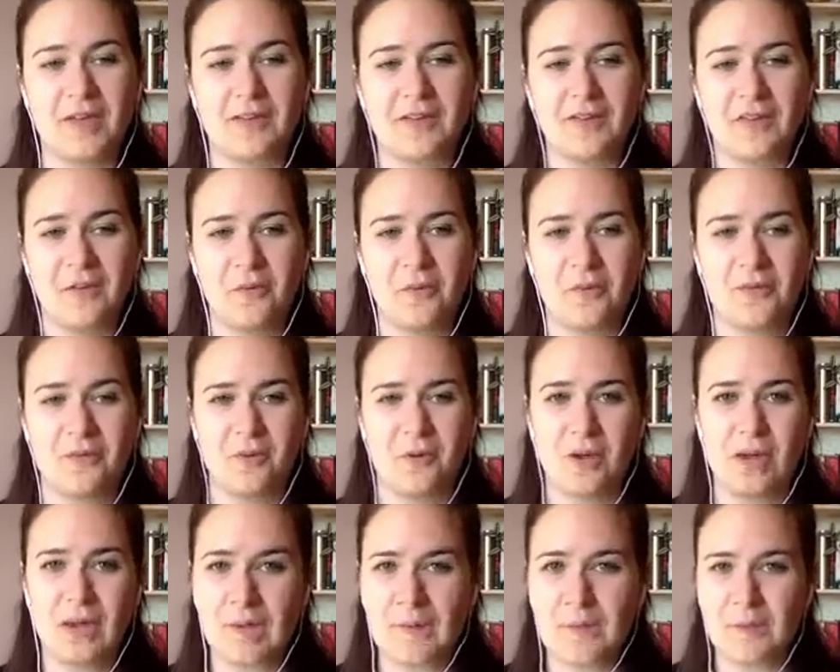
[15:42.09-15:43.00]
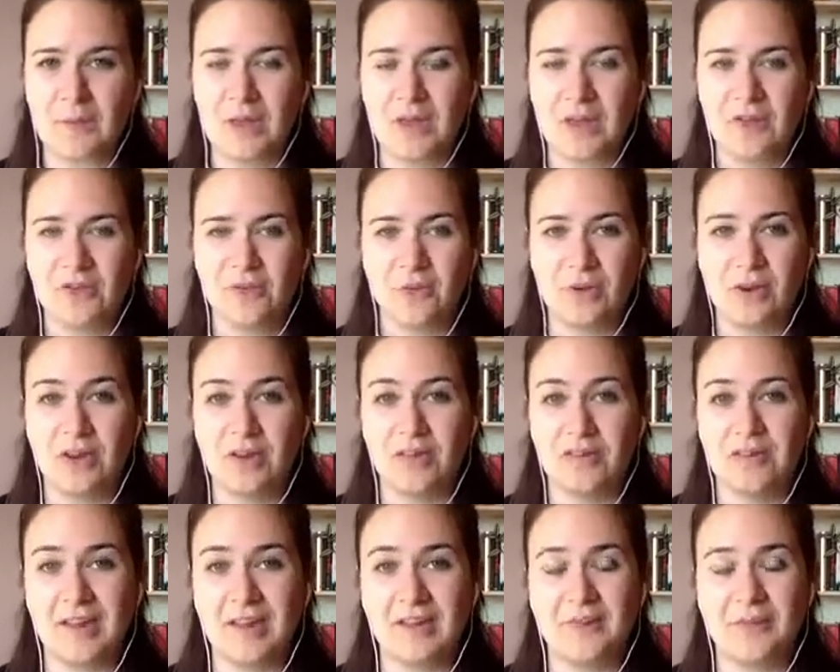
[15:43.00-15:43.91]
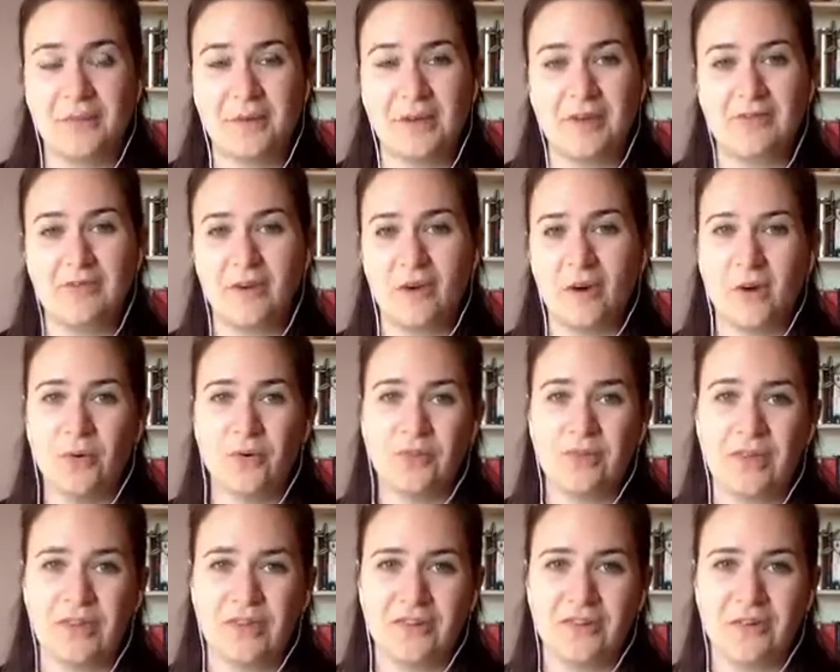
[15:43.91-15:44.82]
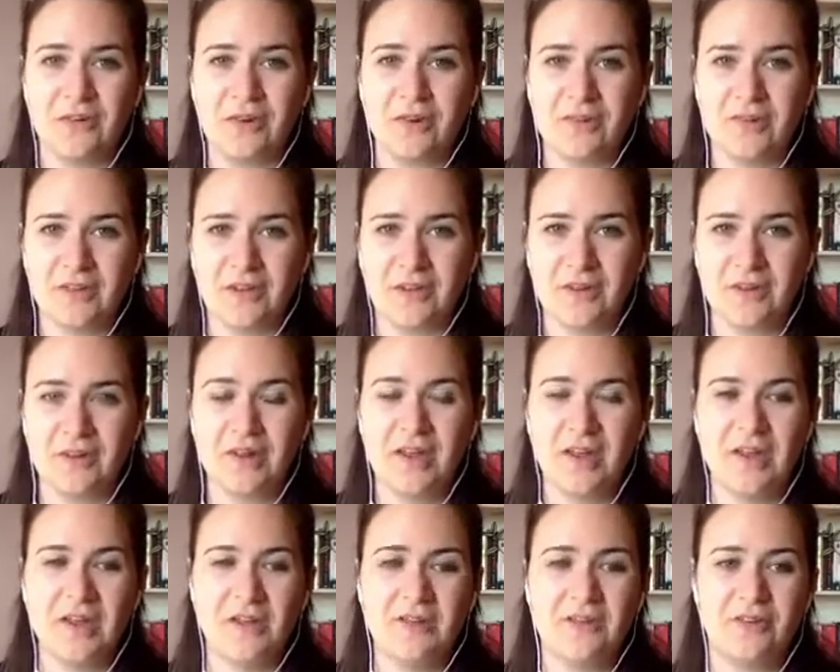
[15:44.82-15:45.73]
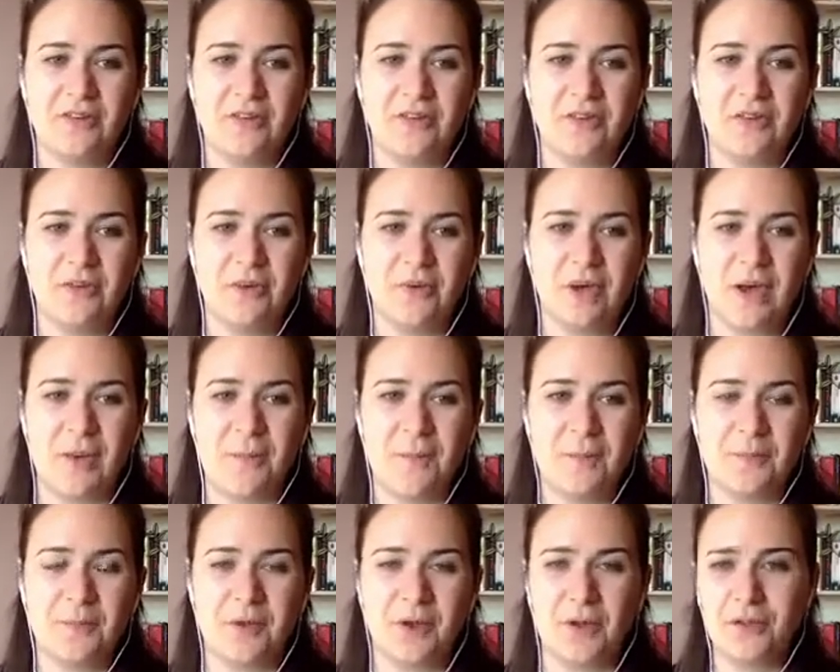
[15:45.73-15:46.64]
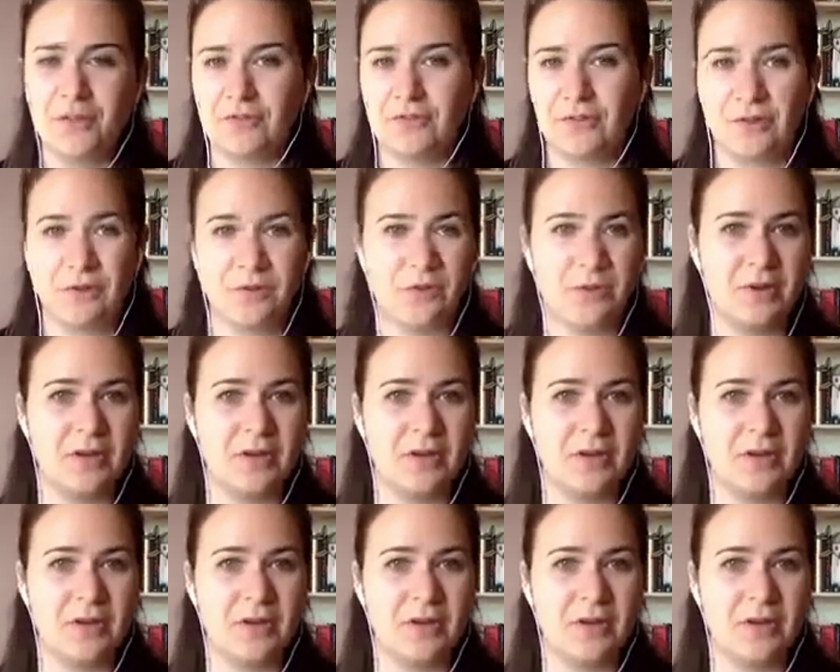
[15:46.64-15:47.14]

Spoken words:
So we've got him joining us next week for a whole session on his own to go through